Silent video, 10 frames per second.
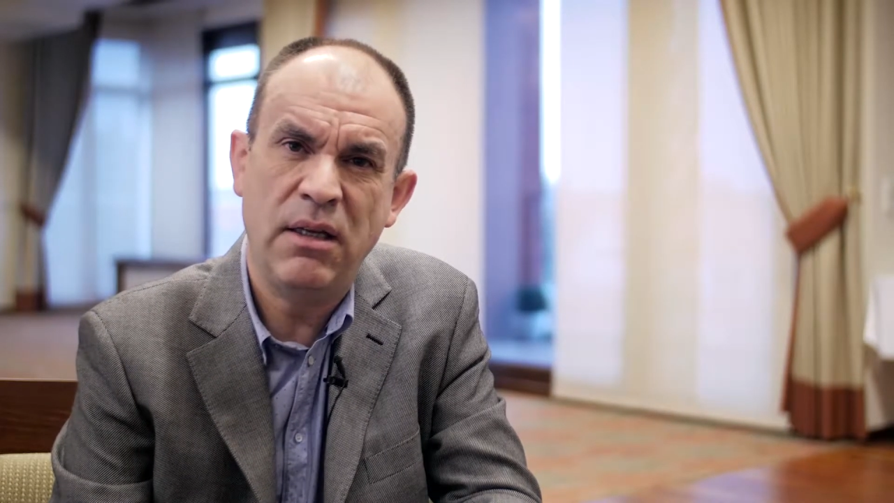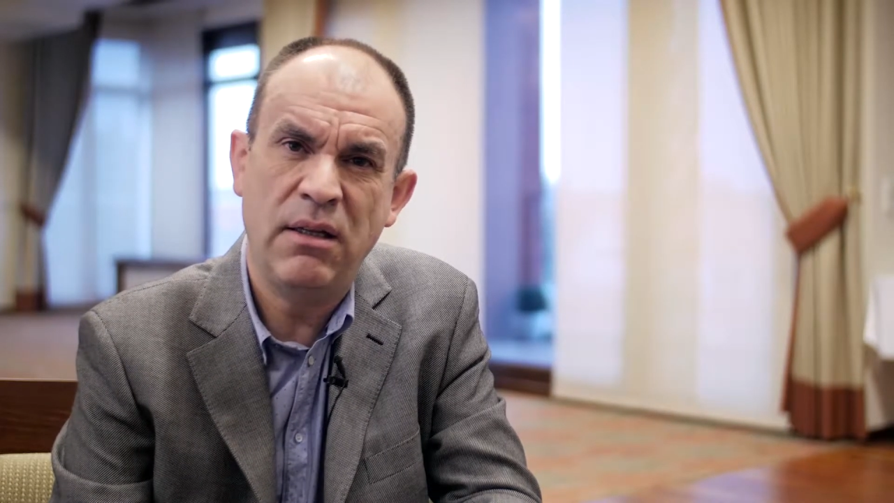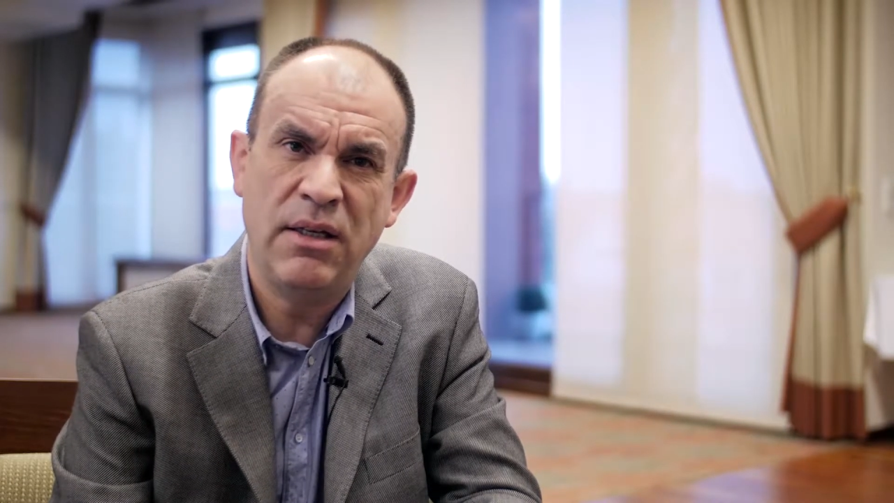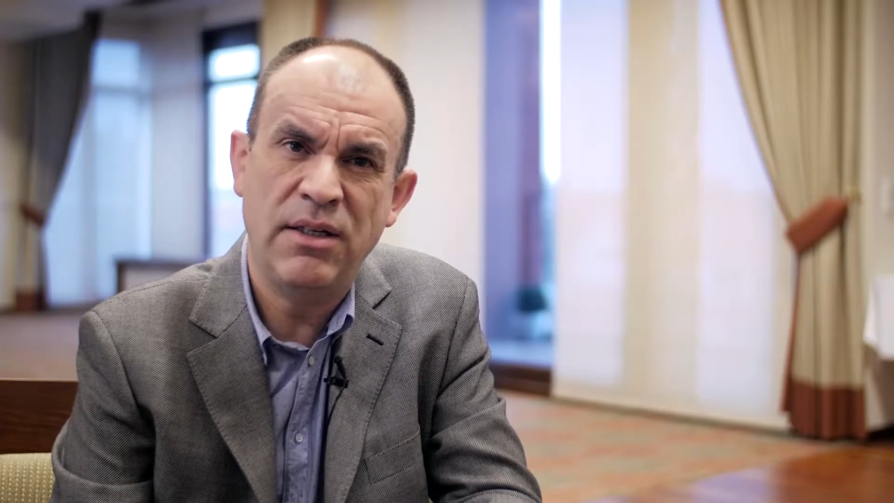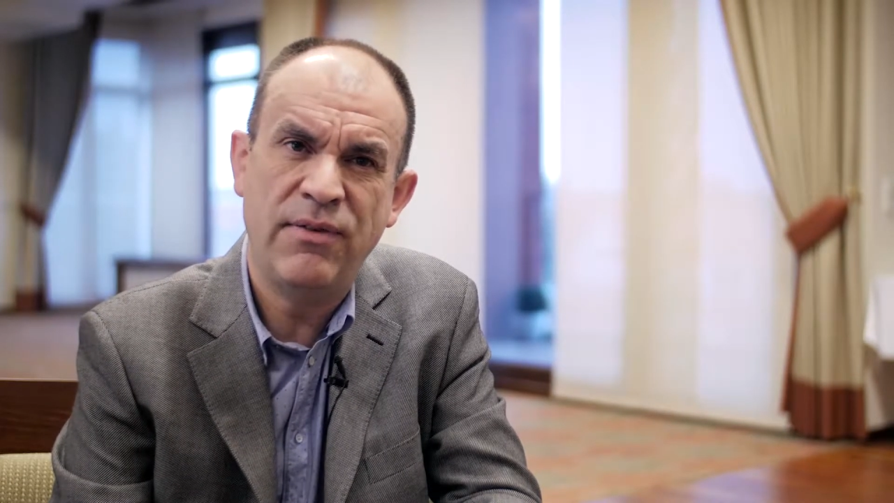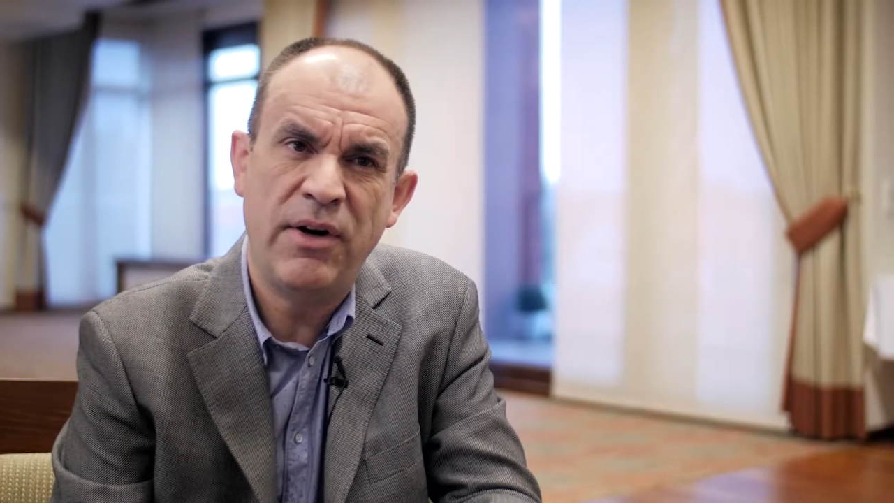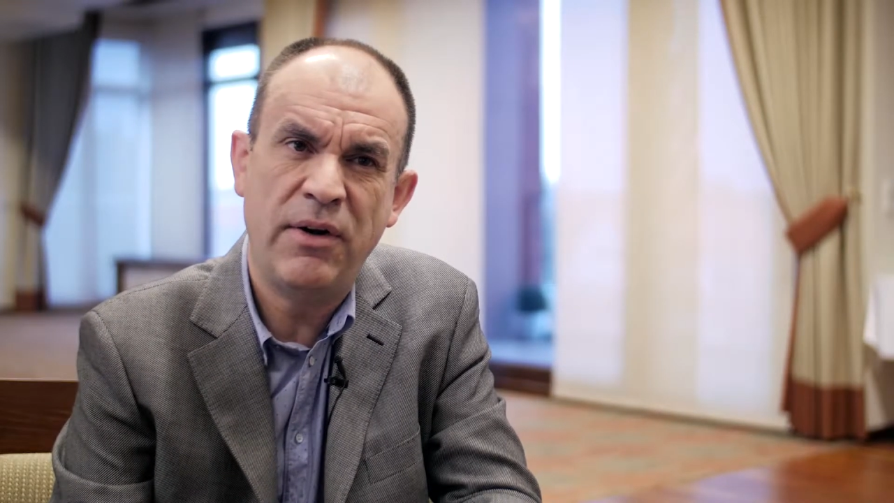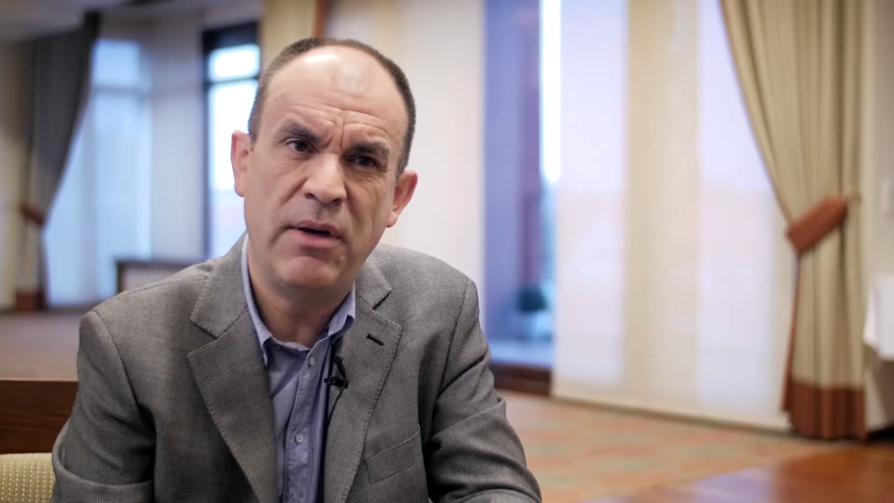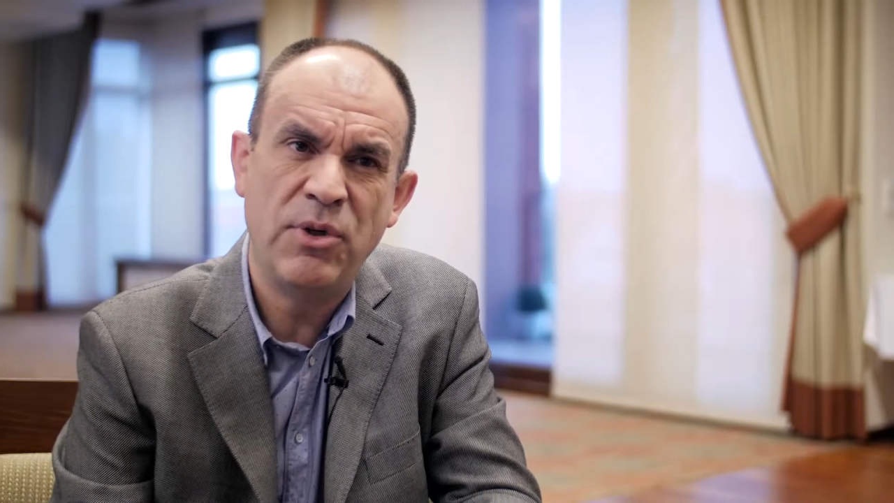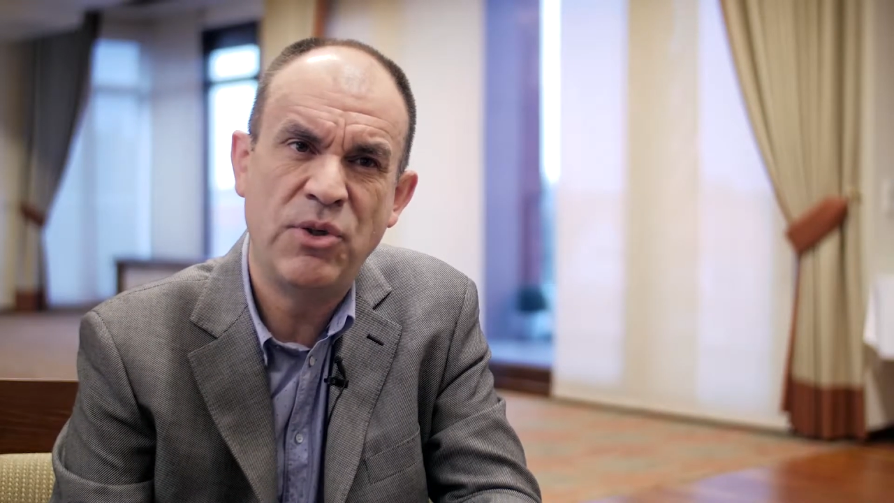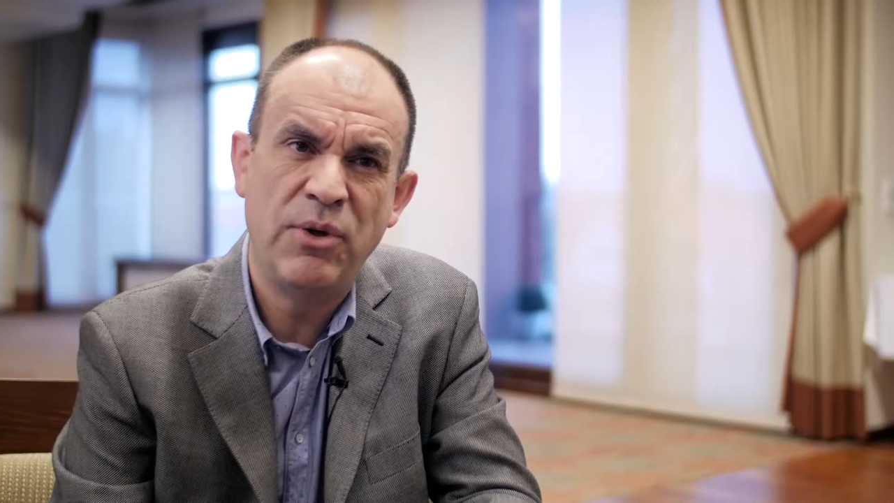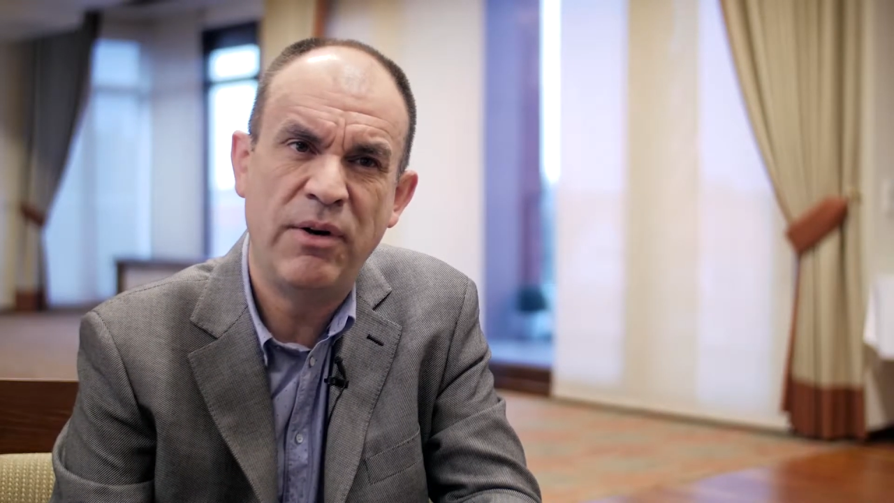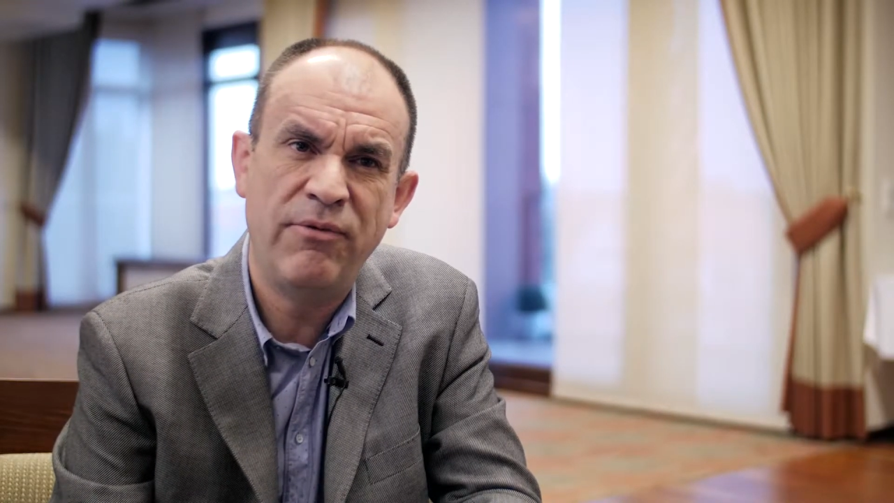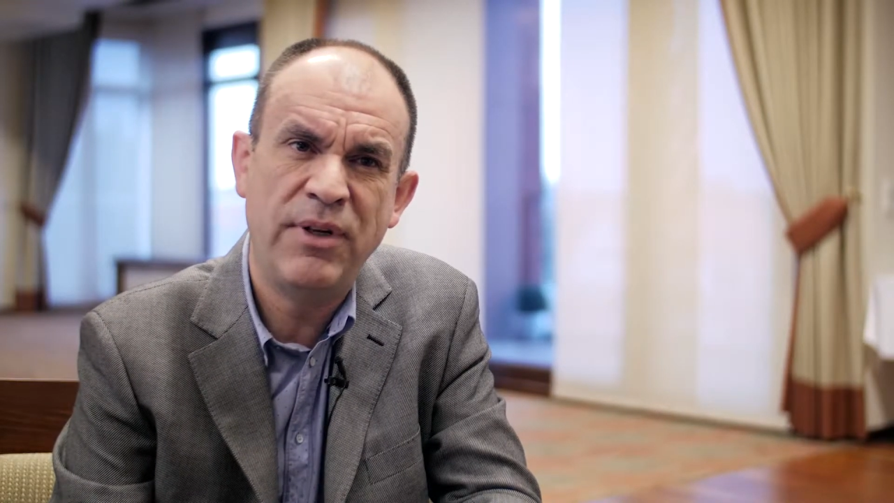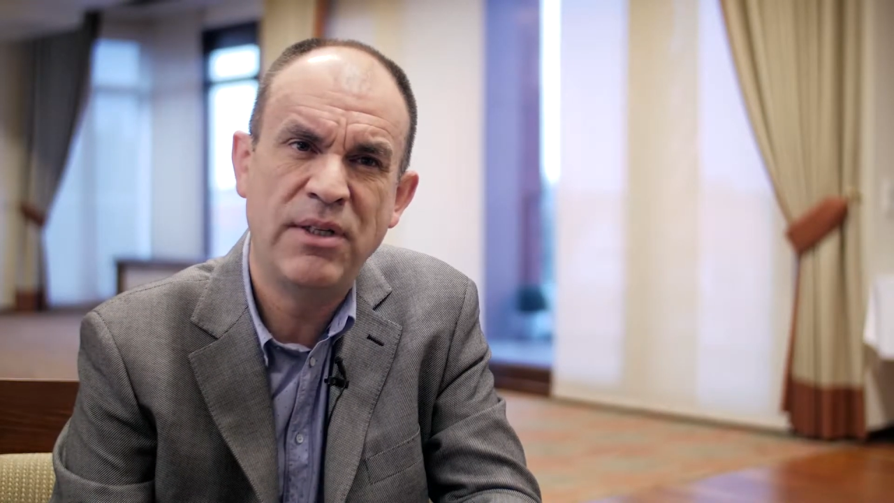in these very immature
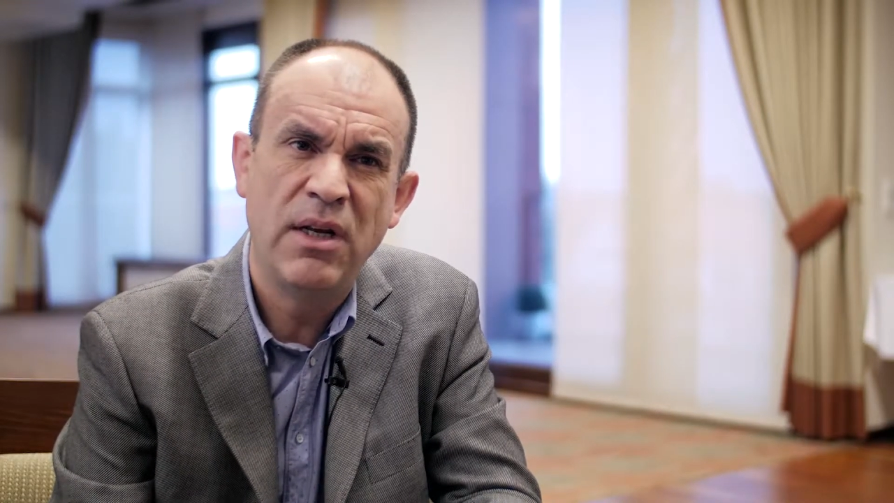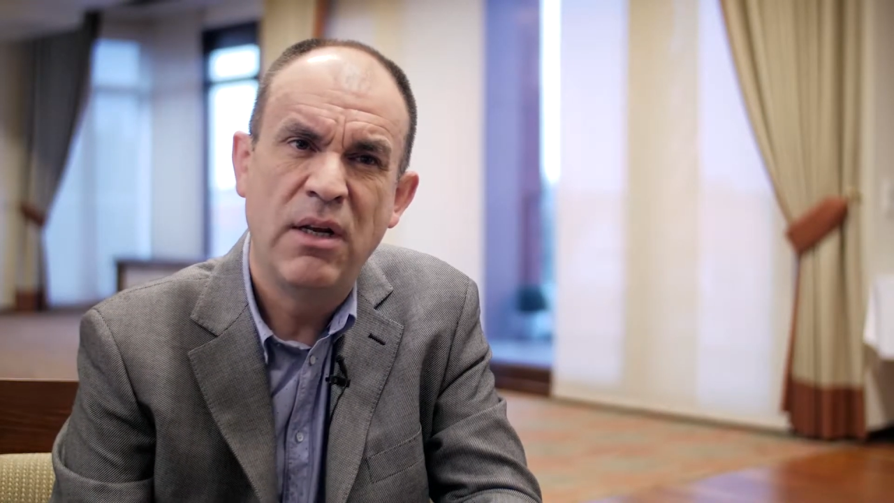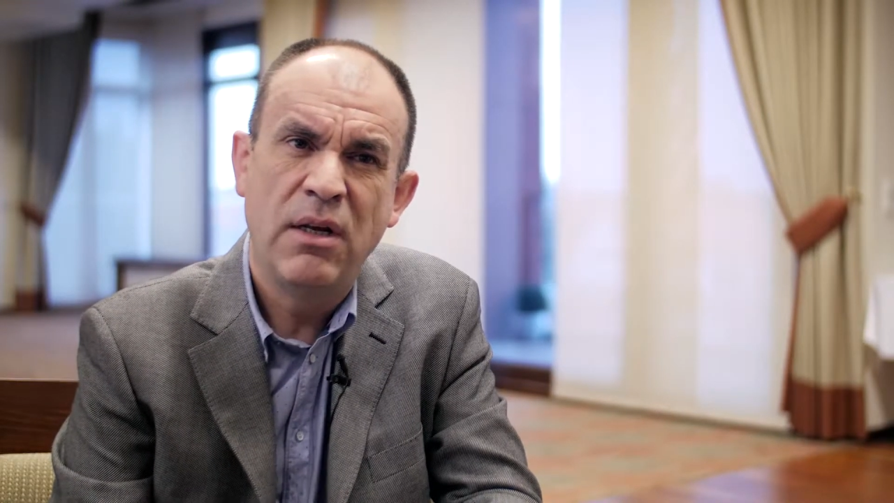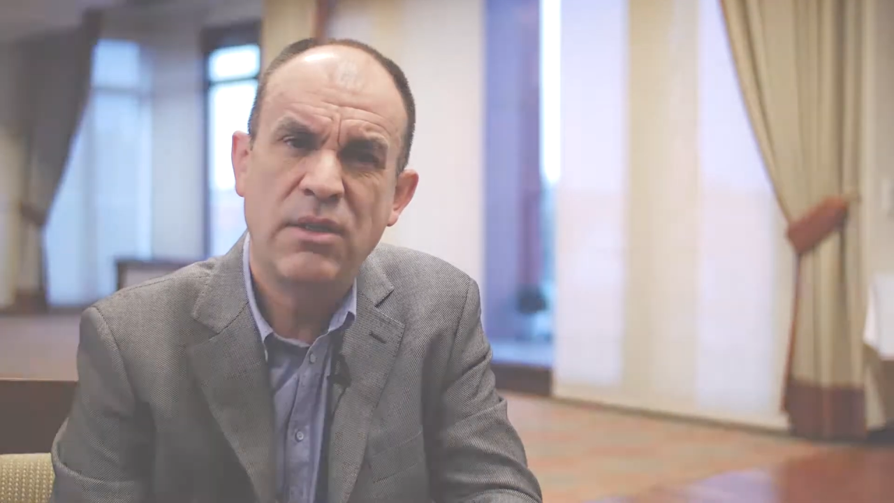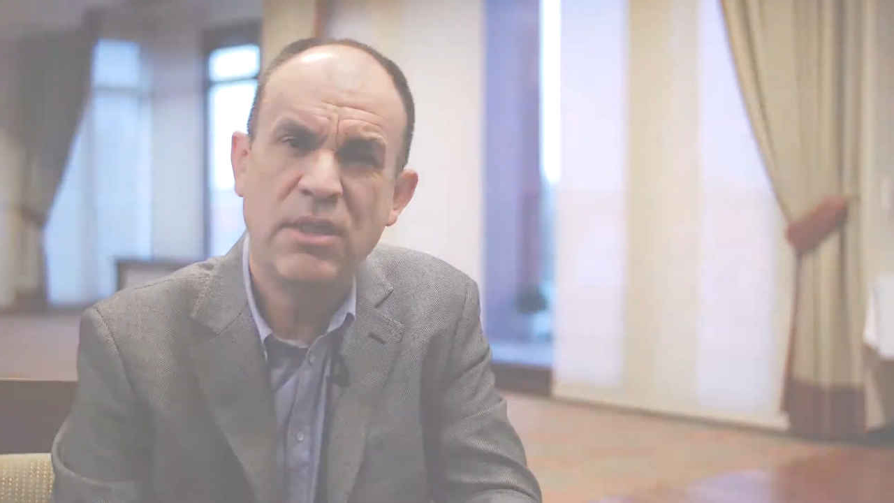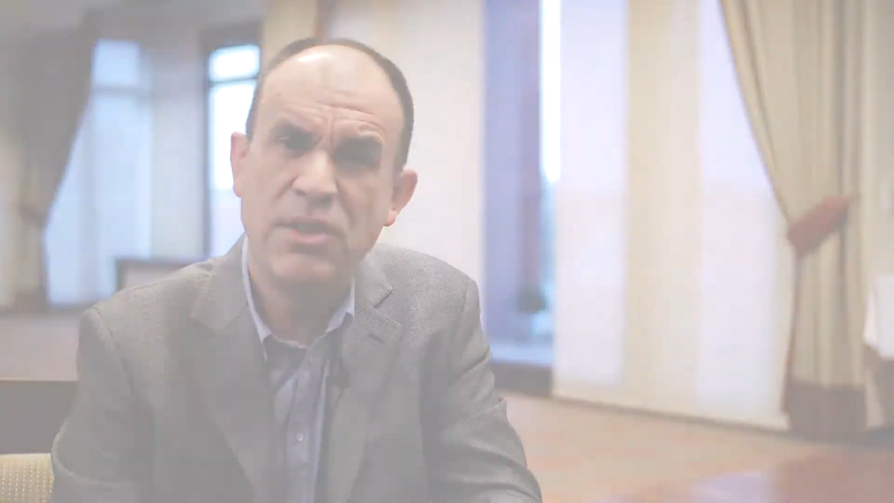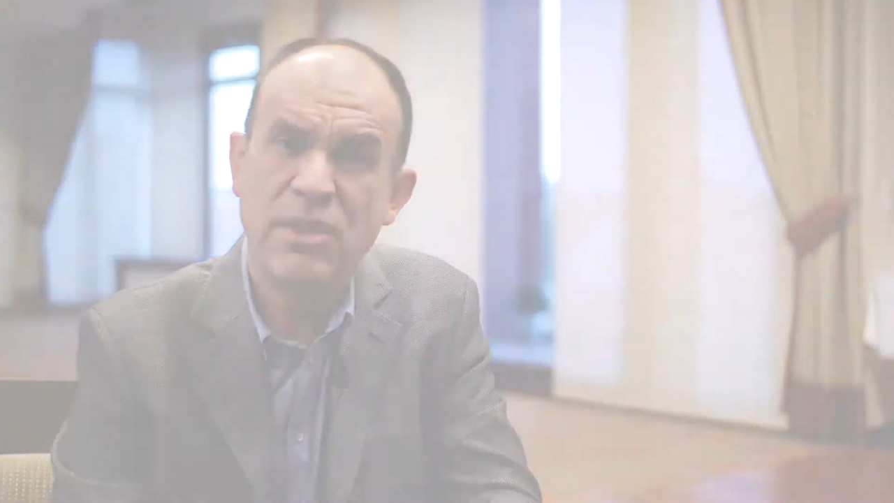infants, such